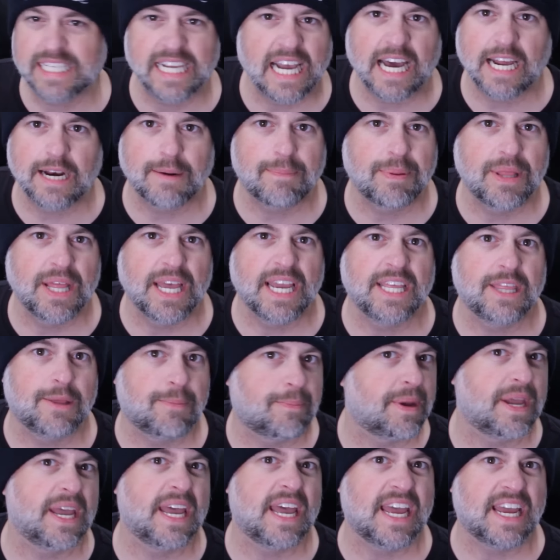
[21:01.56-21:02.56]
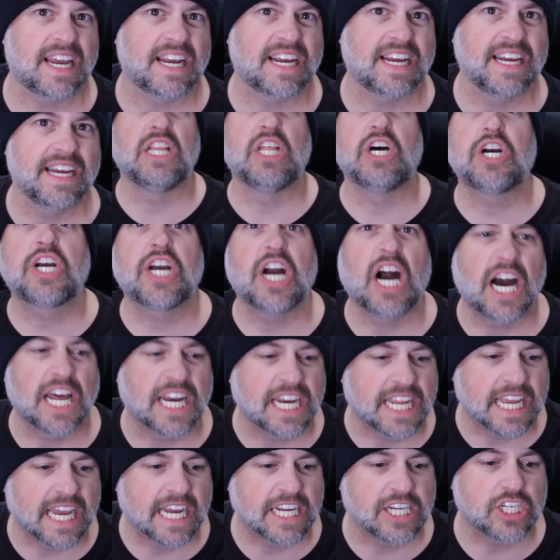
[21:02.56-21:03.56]
gotta play the pig. Look,
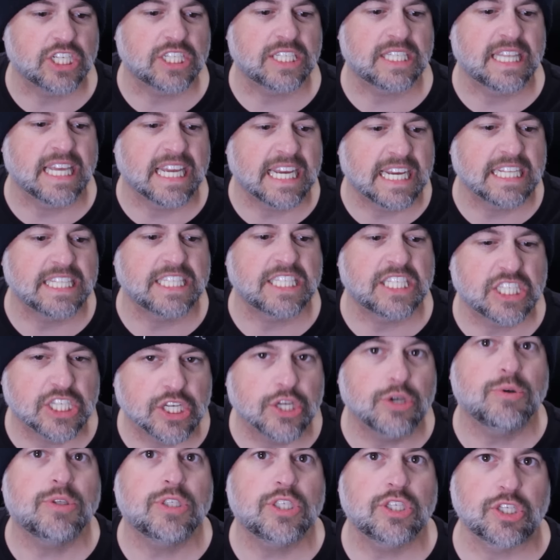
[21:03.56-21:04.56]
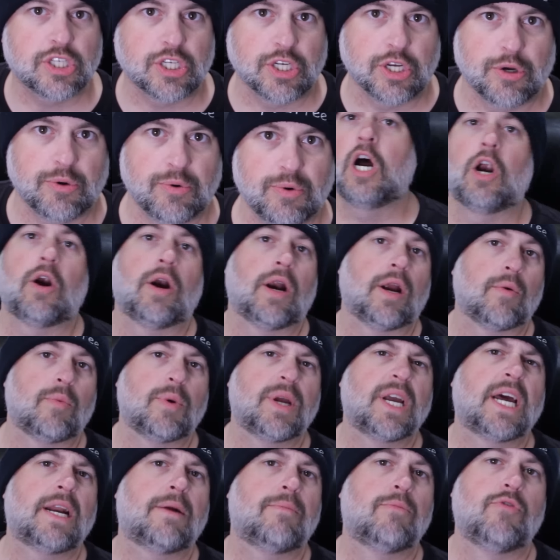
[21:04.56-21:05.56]
honey, I just think it suits you. All right,
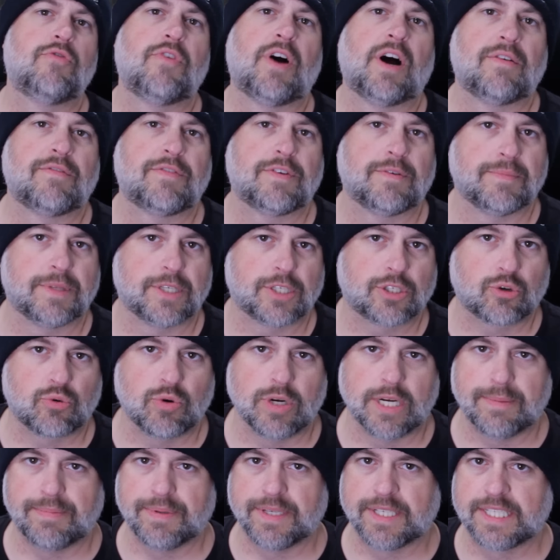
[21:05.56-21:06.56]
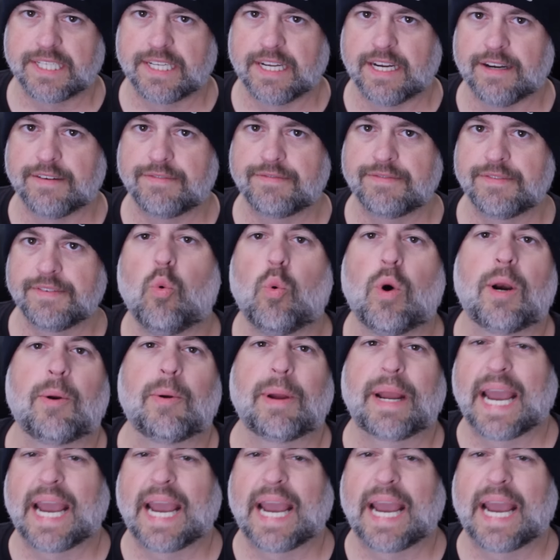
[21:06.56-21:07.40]
we gotta move on from this creepy stuff. What do we